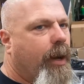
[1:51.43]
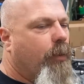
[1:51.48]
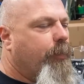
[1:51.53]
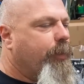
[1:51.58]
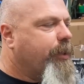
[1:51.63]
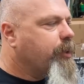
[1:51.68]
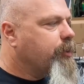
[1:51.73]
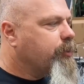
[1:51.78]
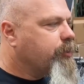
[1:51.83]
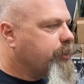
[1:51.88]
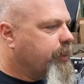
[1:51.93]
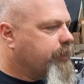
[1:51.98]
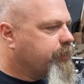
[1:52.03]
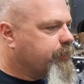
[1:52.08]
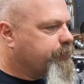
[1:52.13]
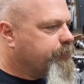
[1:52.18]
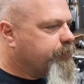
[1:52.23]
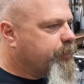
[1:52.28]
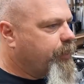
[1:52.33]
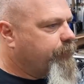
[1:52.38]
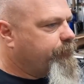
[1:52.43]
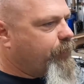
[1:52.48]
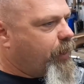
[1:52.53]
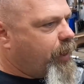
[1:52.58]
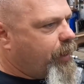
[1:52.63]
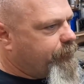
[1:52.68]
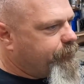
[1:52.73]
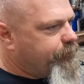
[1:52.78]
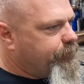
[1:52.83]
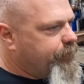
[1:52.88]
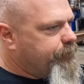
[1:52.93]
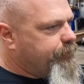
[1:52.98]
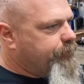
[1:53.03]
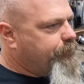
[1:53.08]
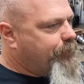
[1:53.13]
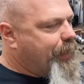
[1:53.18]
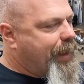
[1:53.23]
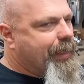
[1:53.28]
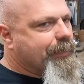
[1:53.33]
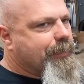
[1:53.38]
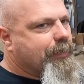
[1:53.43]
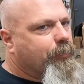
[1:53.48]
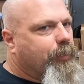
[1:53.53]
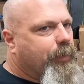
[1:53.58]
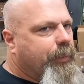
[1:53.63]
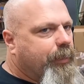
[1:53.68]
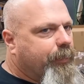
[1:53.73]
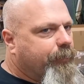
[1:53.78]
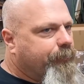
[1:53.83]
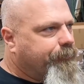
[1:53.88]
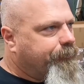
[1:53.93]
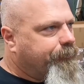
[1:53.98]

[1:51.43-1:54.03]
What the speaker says: we could have shut some stuff off and possibly